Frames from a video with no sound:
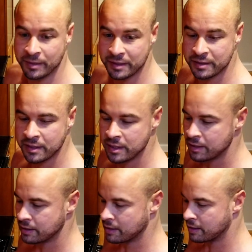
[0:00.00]
but
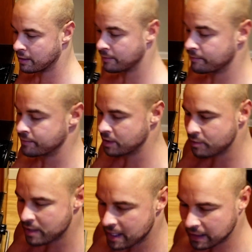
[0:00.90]
you know
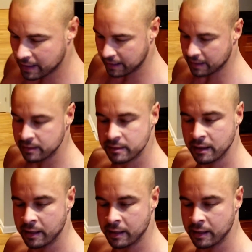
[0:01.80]
what? I like it.